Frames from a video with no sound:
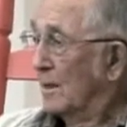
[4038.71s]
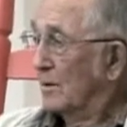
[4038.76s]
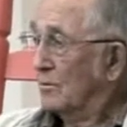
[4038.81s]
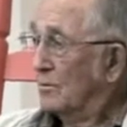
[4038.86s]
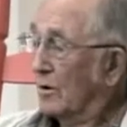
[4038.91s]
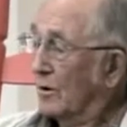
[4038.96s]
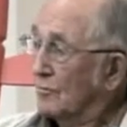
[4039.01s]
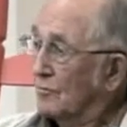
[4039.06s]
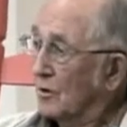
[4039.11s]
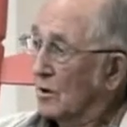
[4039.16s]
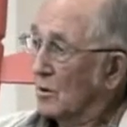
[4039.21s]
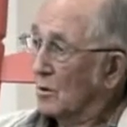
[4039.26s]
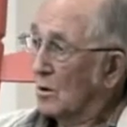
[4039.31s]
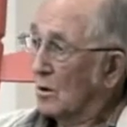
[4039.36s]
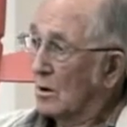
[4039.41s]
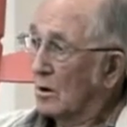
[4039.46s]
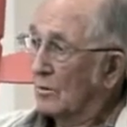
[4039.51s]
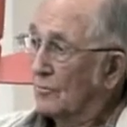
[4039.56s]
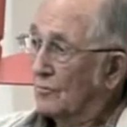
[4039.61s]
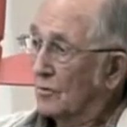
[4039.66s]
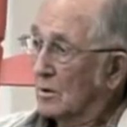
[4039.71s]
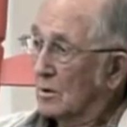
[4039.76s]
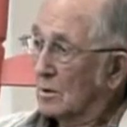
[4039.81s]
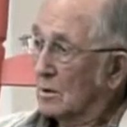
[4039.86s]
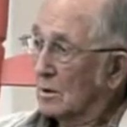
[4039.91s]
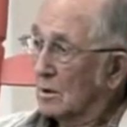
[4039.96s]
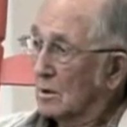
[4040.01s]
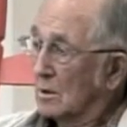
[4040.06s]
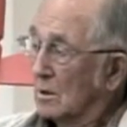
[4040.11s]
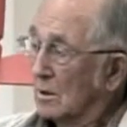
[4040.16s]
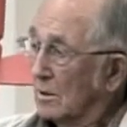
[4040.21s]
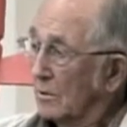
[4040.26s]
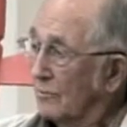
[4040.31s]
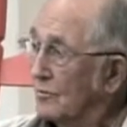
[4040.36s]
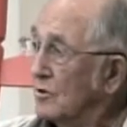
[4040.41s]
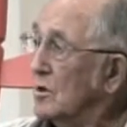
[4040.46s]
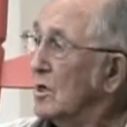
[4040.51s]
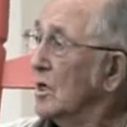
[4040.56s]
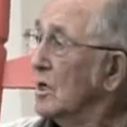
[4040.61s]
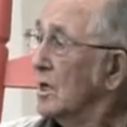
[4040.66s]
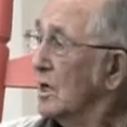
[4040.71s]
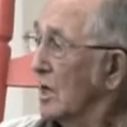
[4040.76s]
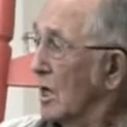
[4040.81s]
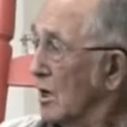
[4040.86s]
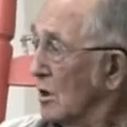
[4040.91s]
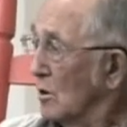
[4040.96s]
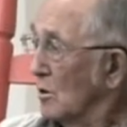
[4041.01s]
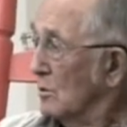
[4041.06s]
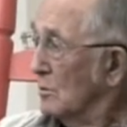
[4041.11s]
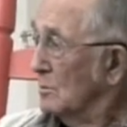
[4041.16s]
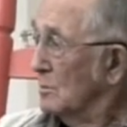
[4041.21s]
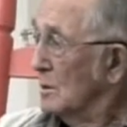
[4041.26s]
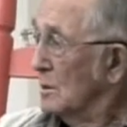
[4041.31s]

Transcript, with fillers: drifting off, and uh, if you needed help,